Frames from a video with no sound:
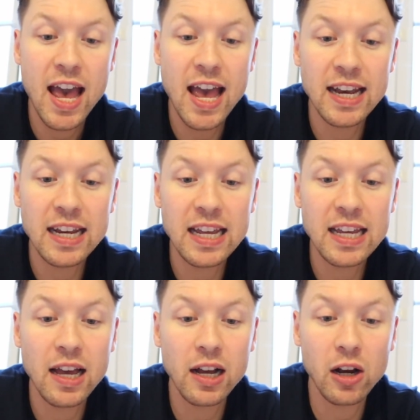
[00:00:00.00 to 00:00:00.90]

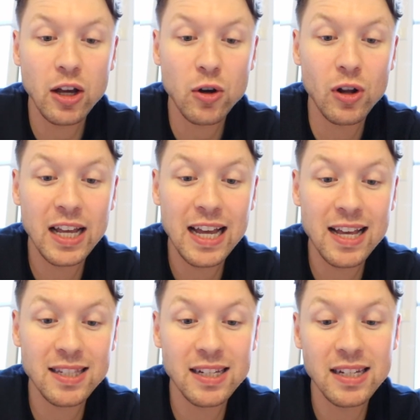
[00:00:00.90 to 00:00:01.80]
any glycolic
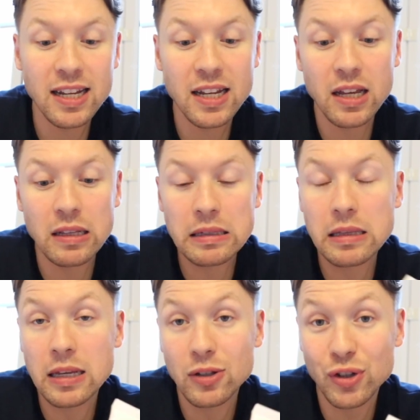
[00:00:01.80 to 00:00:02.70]
acid in it. So
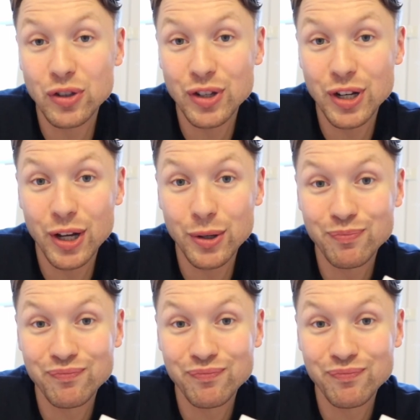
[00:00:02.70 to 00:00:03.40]
that's good to know.